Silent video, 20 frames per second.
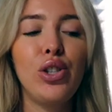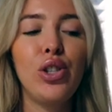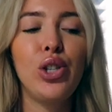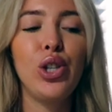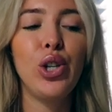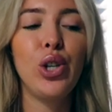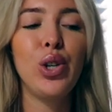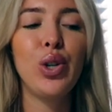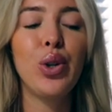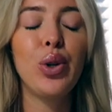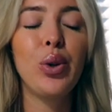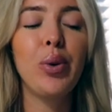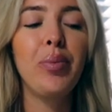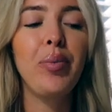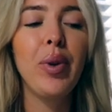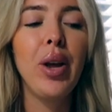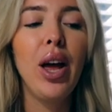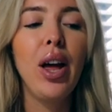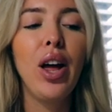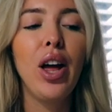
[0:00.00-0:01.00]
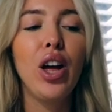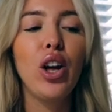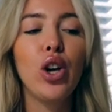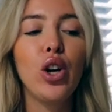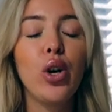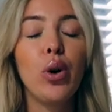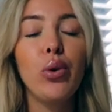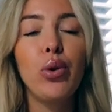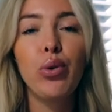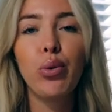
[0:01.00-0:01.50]
to
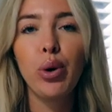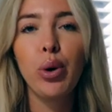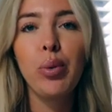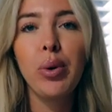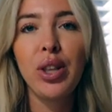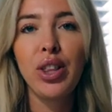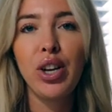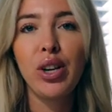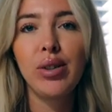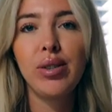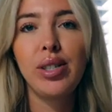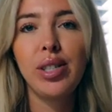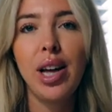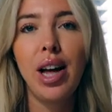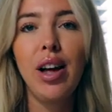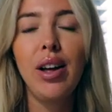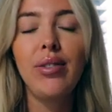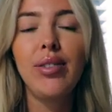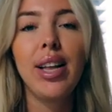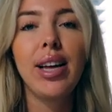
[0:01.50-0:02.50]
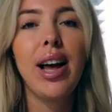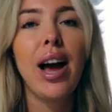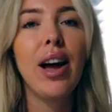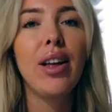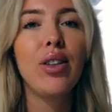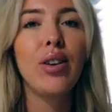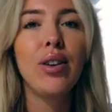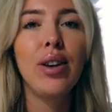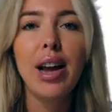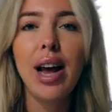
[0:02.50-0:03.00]
go through with yourself, like
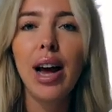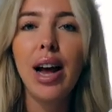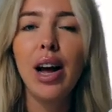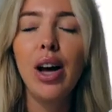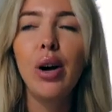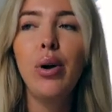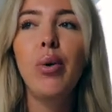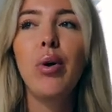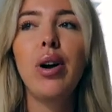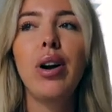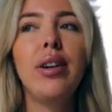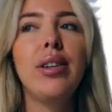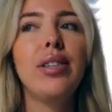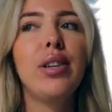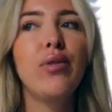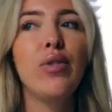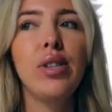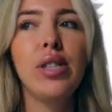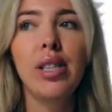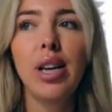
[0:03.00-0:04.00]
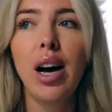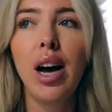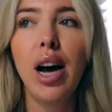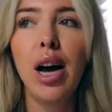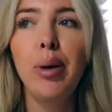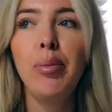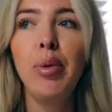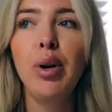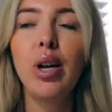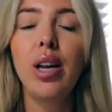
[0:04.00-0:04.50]
either now or at a different
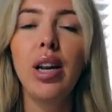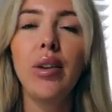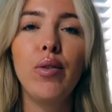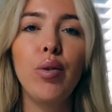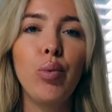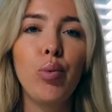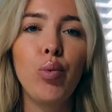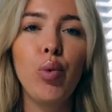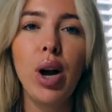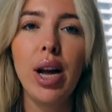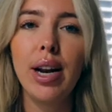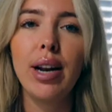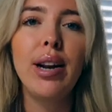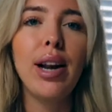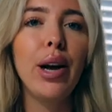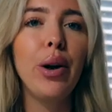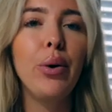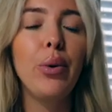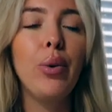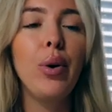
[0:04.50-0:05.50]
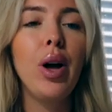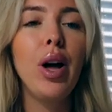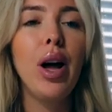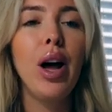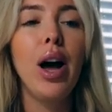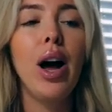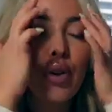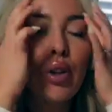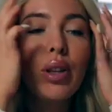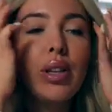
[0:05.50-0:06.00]
time. You could even write it out.
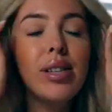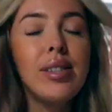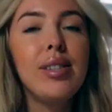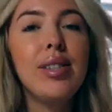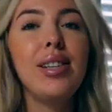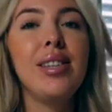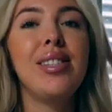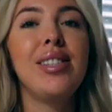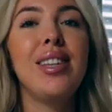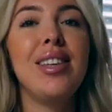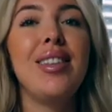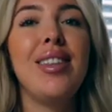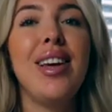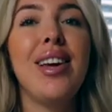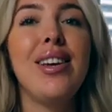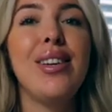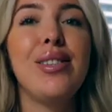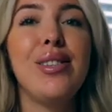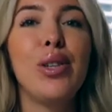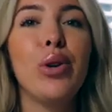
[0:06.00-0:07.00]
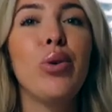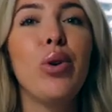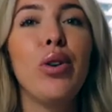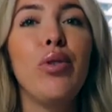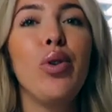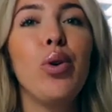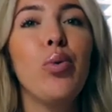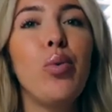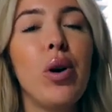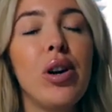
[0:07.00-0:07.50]
If you're listening to this or
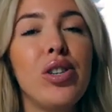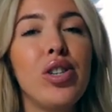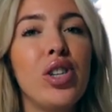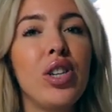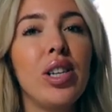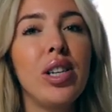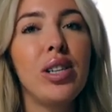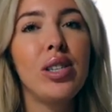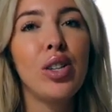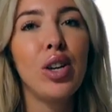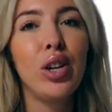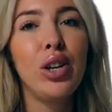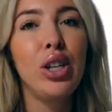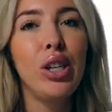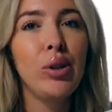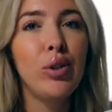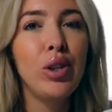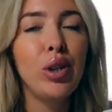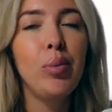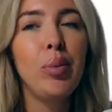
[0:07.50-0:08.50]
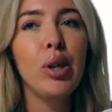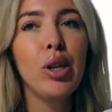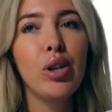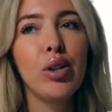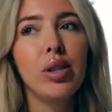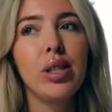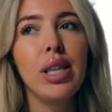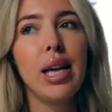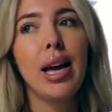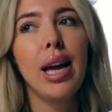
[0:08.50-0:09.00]
if you're watching this on YouTube, you could
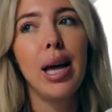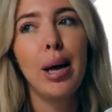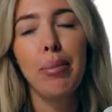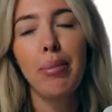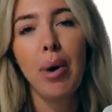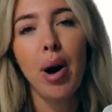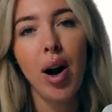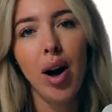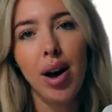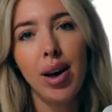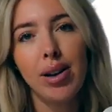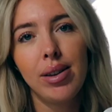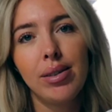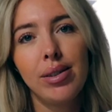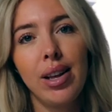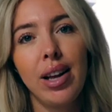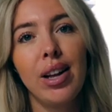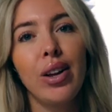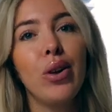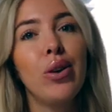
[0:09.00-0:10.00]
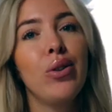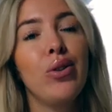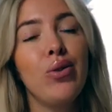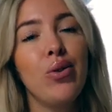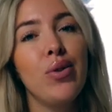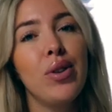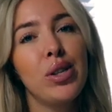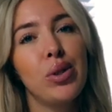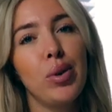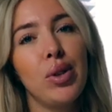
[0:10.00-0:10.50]
just like hit pause and go
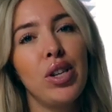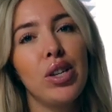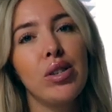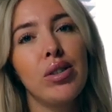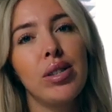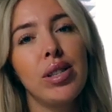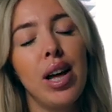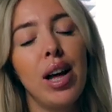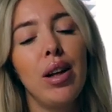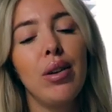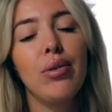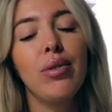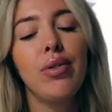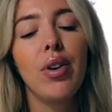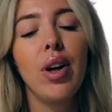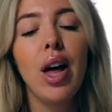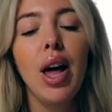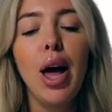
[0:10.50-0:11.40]
through this with yourself.